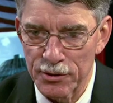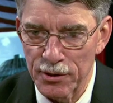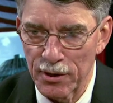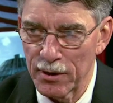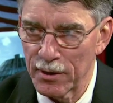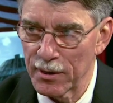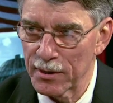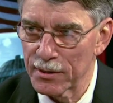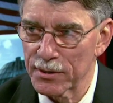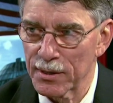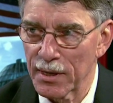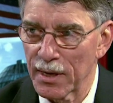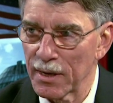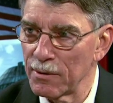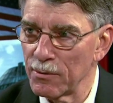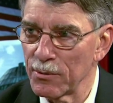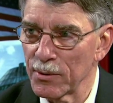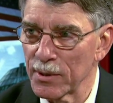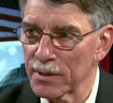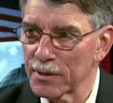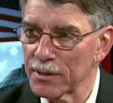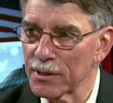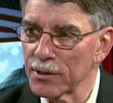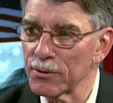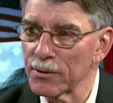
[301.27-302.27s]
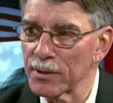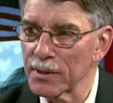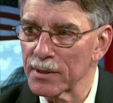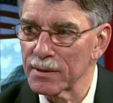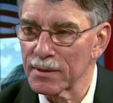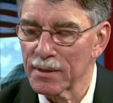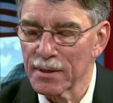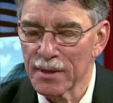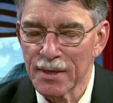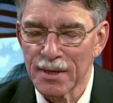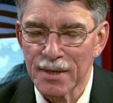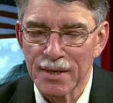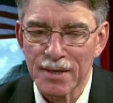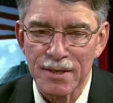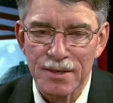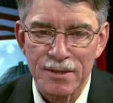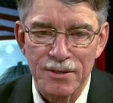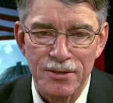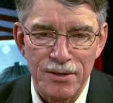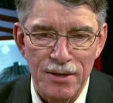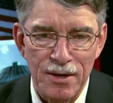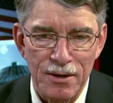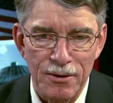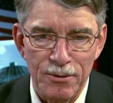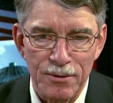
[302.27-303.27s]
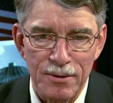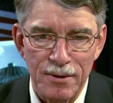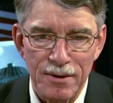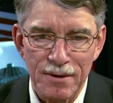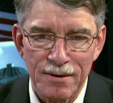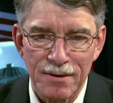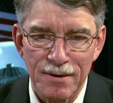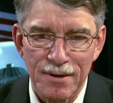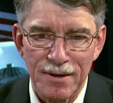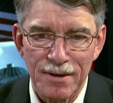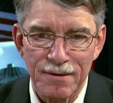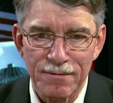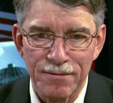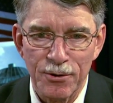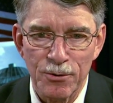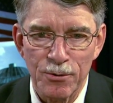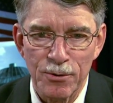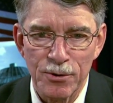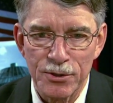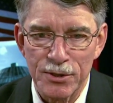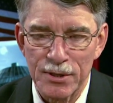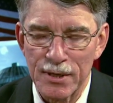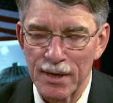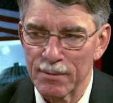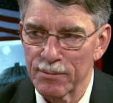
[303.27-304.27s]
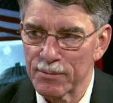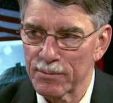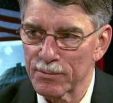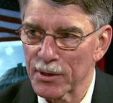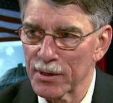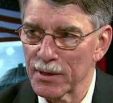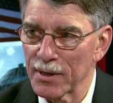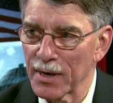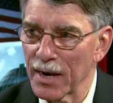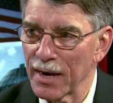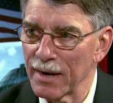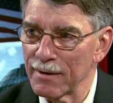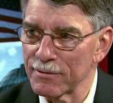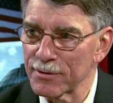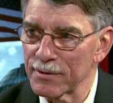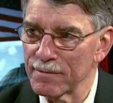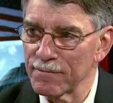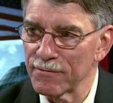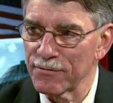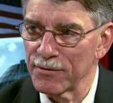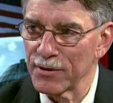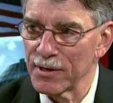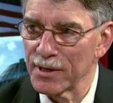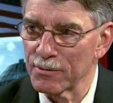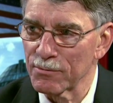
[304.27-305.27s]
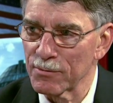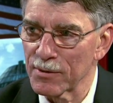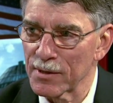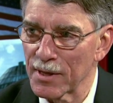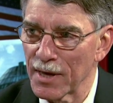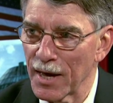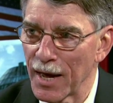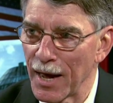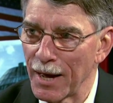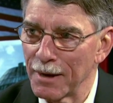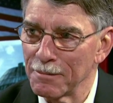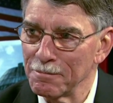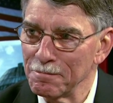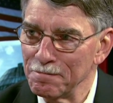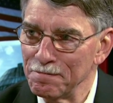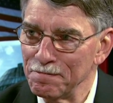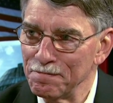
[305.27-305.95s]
charge, they don't want to do it. So, uh, of course, I'm going to have some fun with that.